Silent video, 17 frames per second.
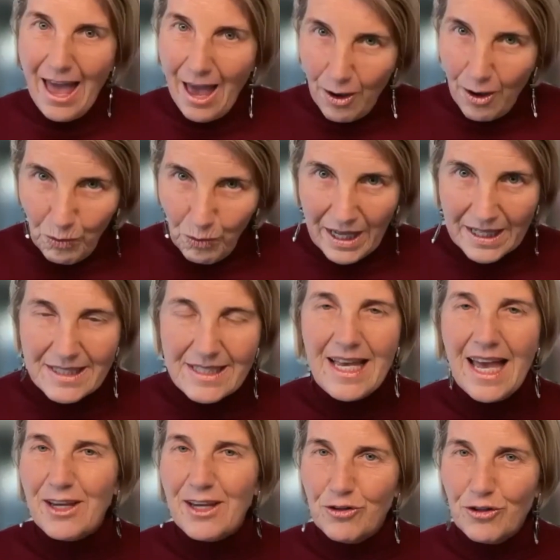while
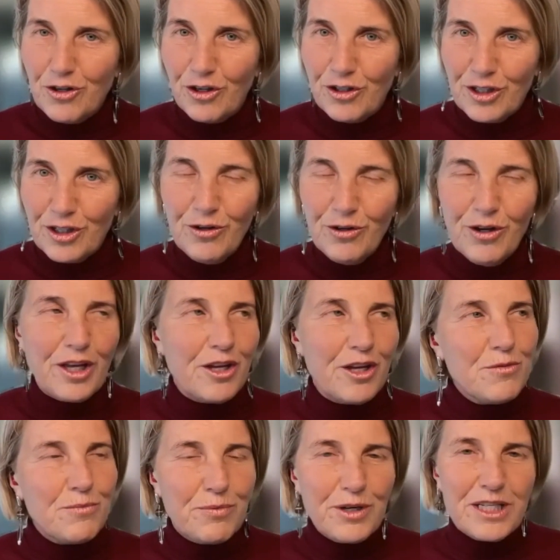saying you're not a lawyer,
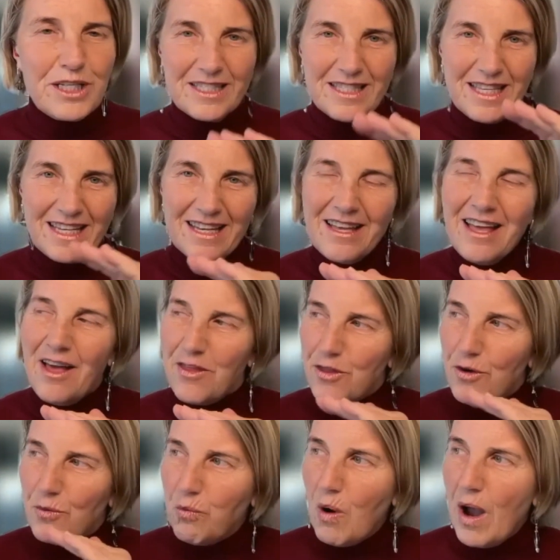you bridge the
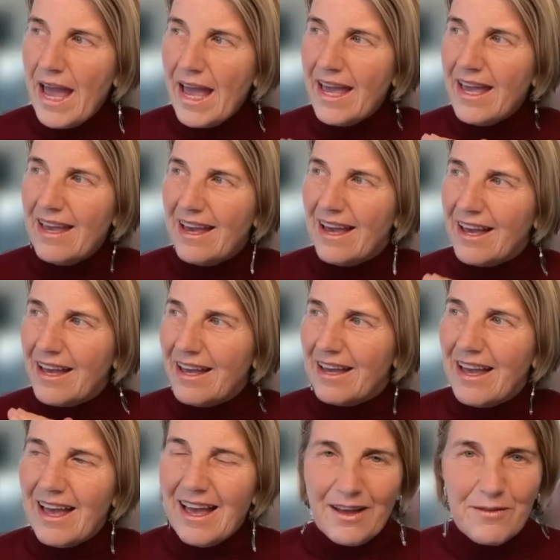way
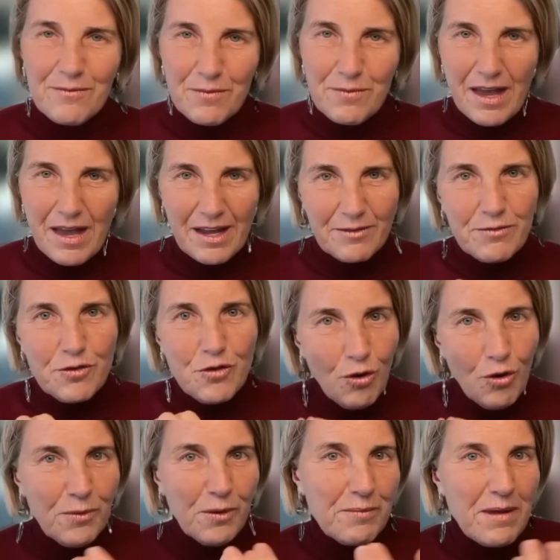a
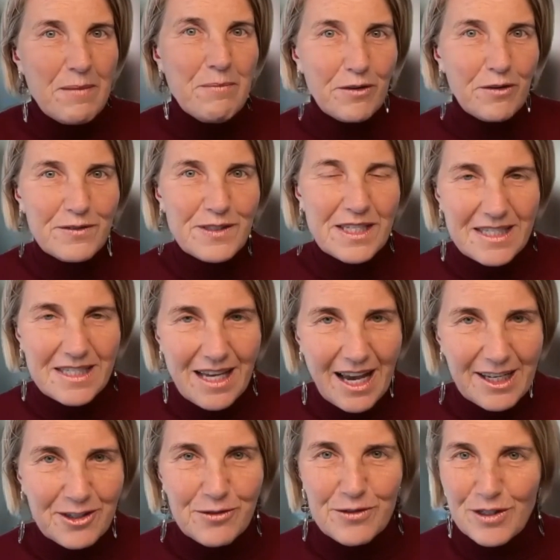normal member of
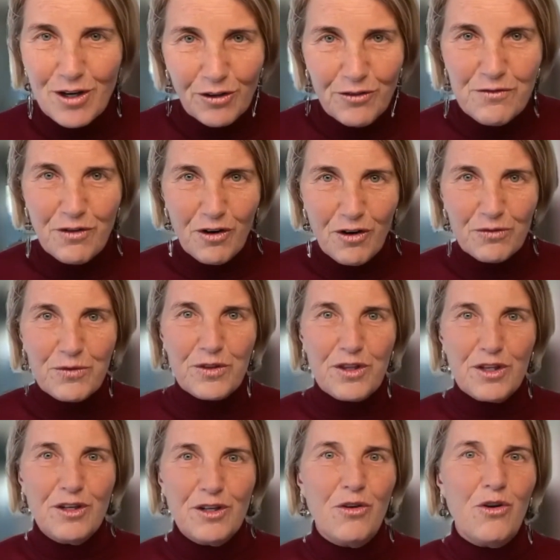society who's not involved with the
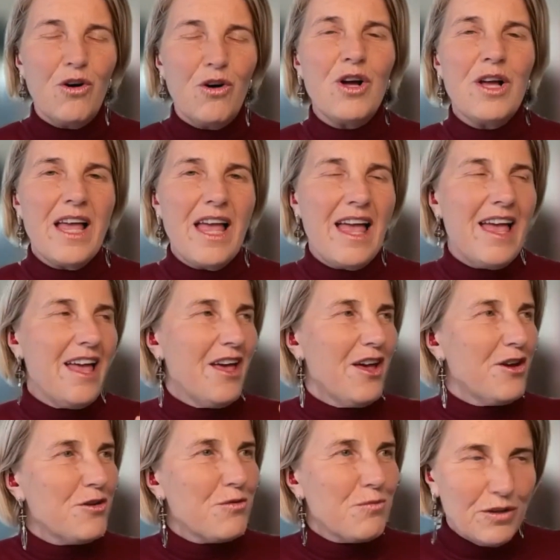law,
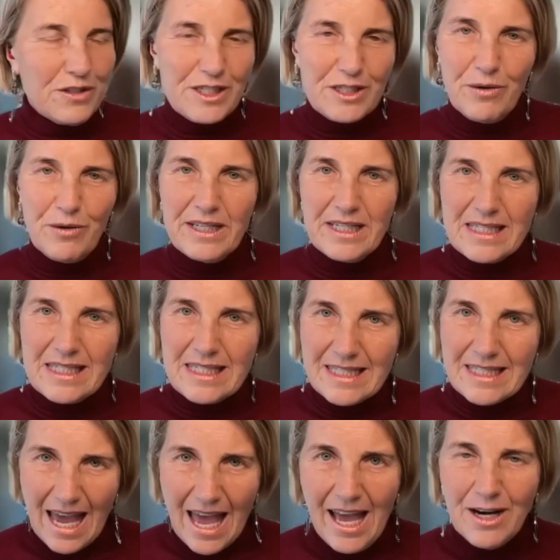who wants to
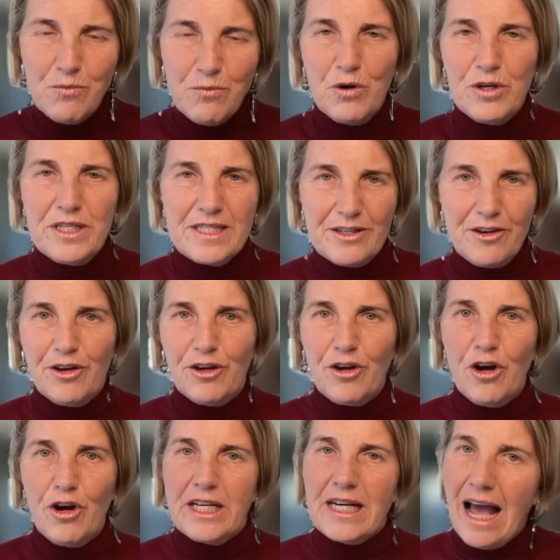understand what is going
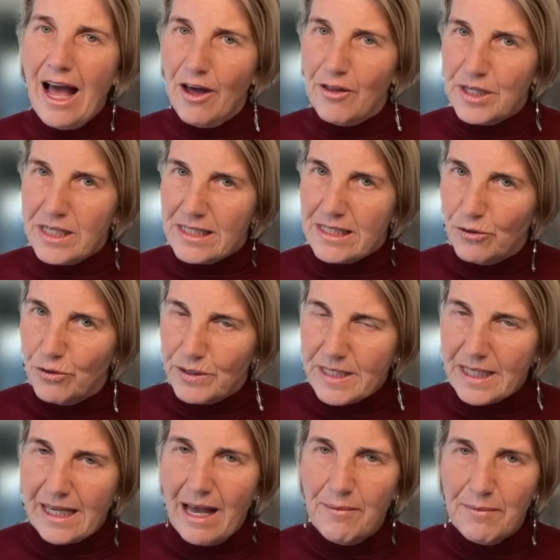on and how these laws are
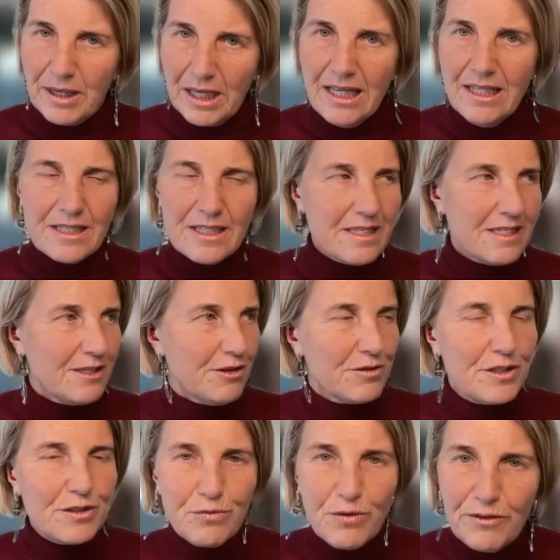coming in so
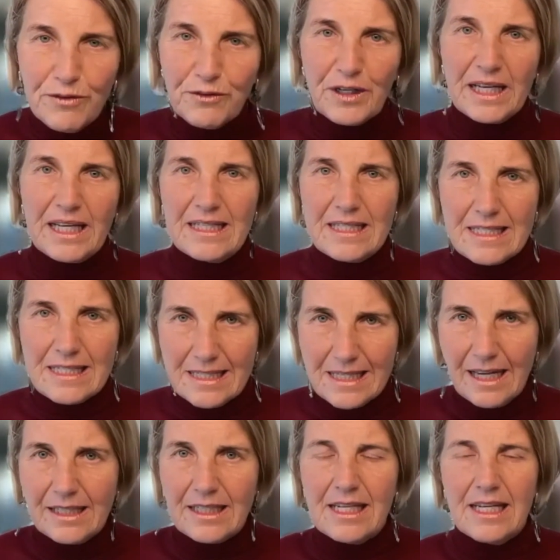swiftly and
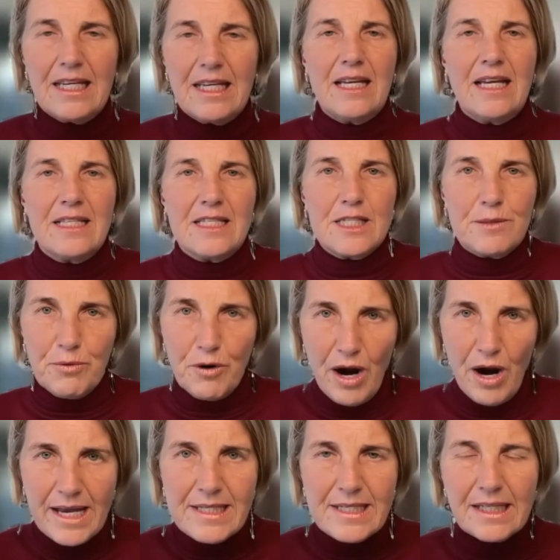suddenly and
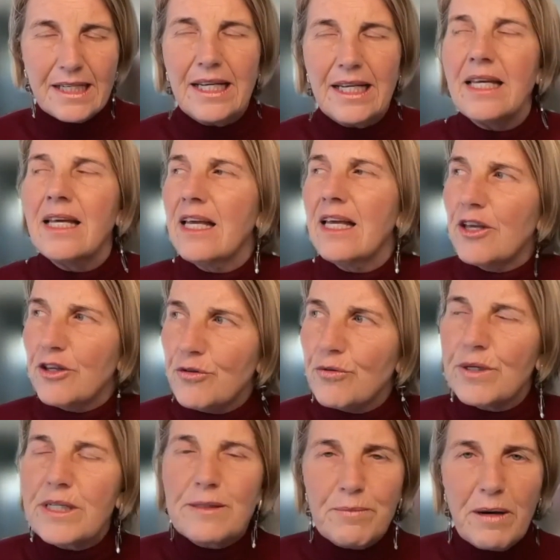surprisingly. You
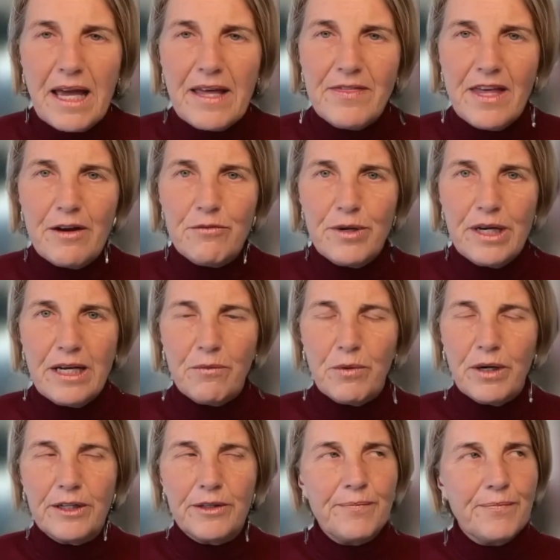explained that really
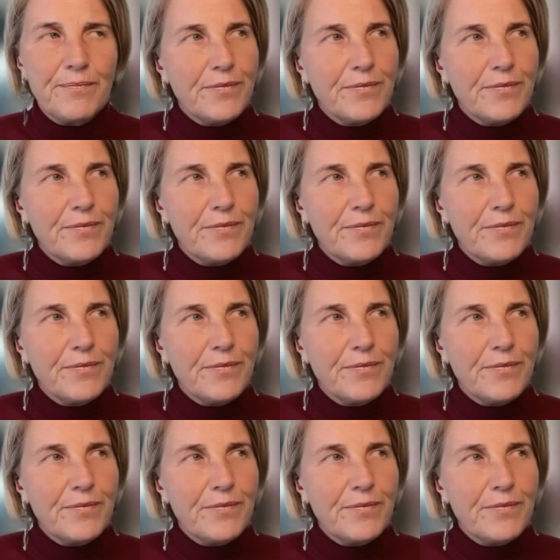well.